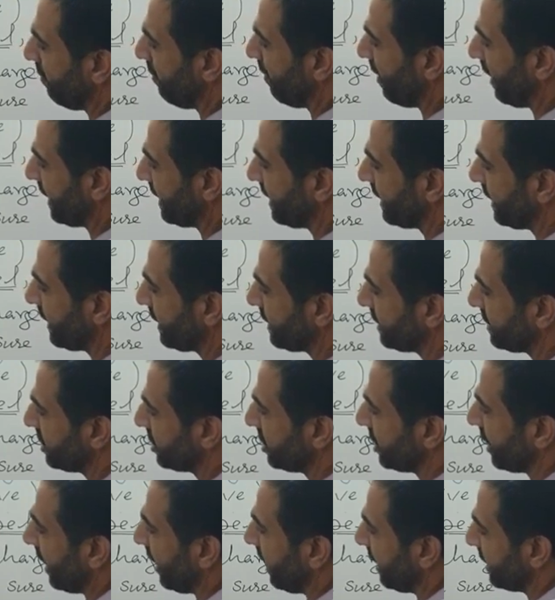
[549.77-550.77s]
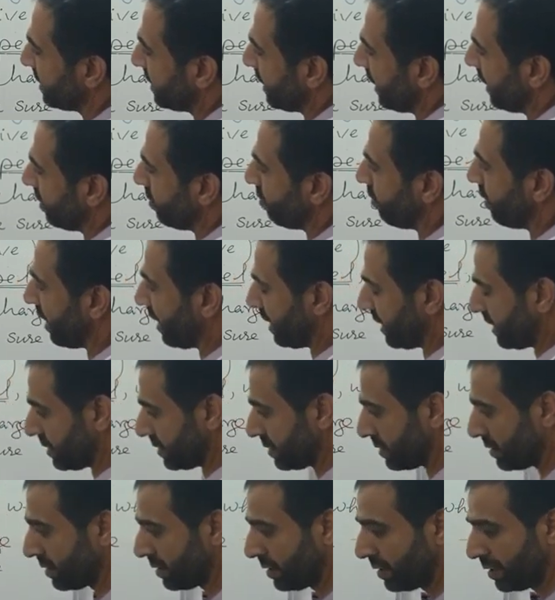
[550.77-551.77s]
finding charge on
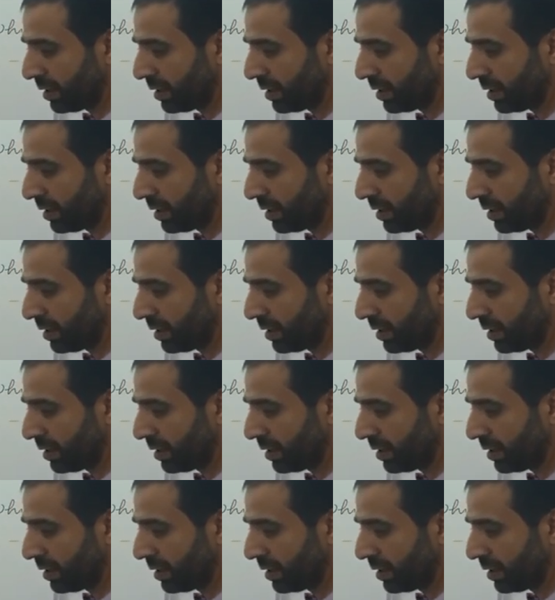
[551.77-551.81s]
bodies.